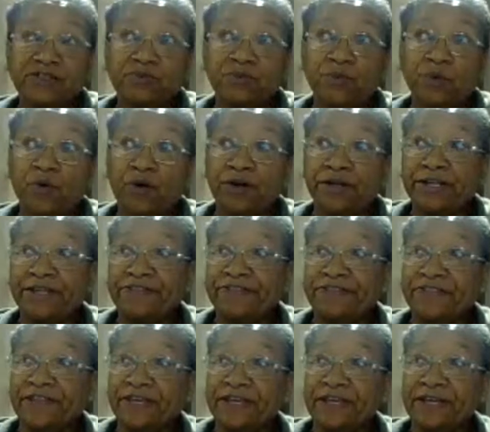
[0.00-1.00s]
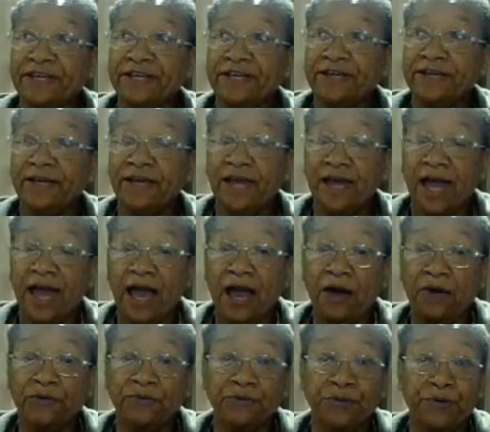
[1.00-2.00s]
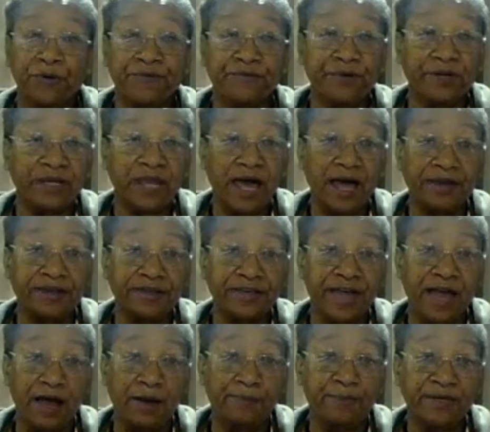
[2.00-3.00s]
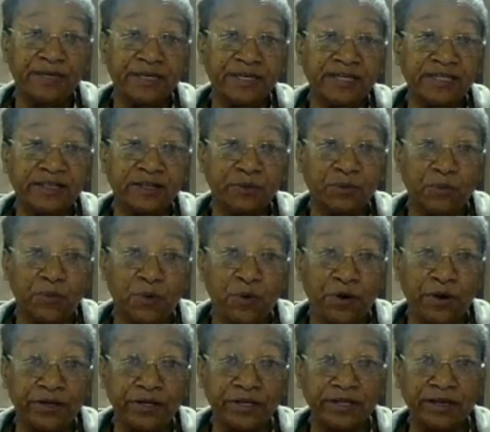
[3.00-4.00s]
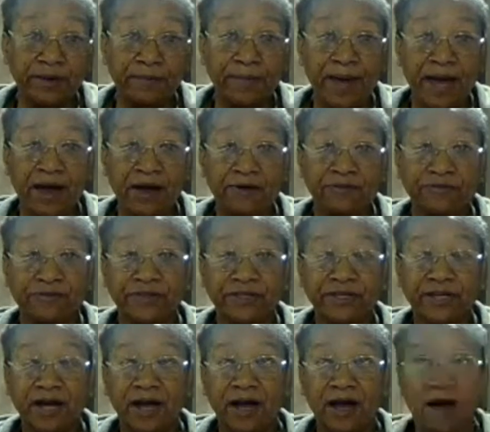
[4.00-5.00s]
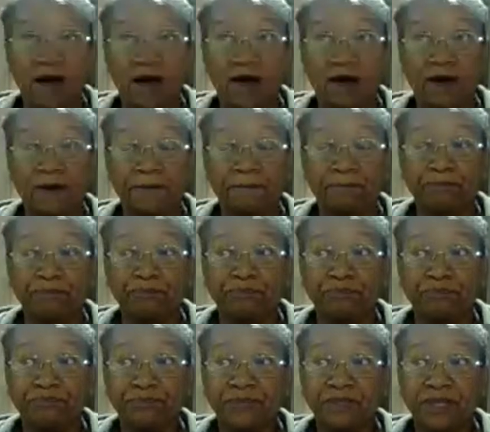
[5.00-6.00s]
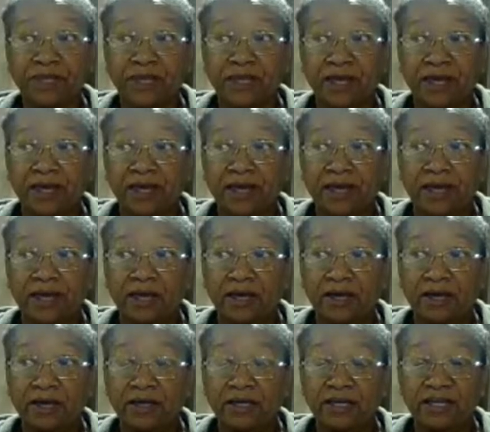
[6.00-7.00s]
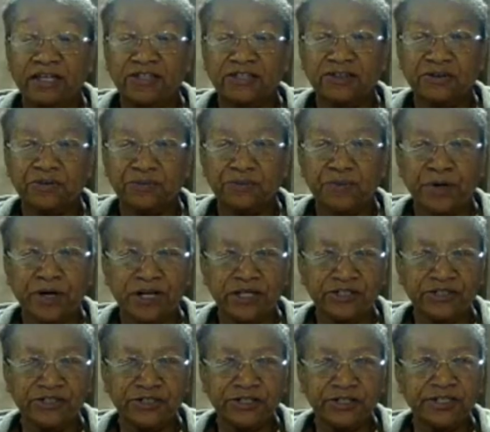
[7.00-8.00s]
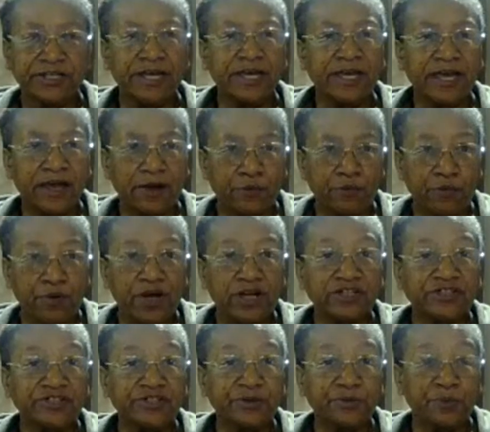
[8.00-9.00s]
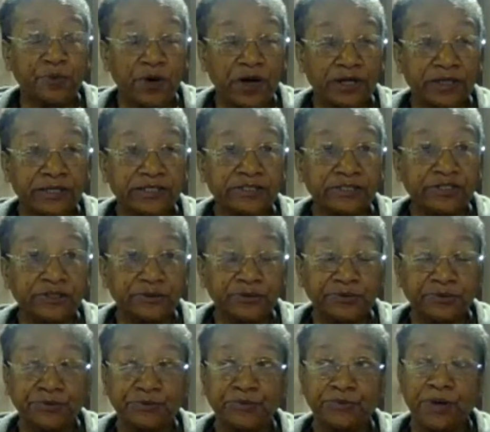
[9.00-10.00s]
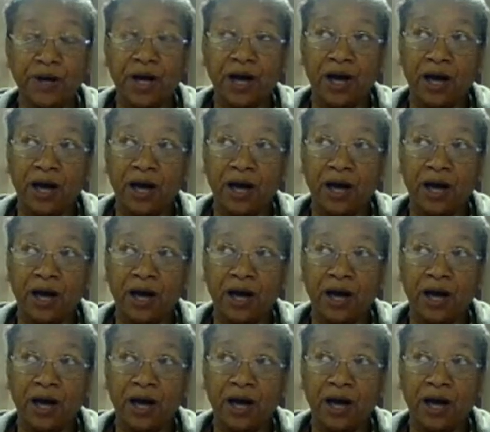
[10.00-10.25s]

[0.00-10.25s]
this warning thing. I don't know if a lot of y'all be getting a warning about the is it Russia? Yeah, Russia wanted to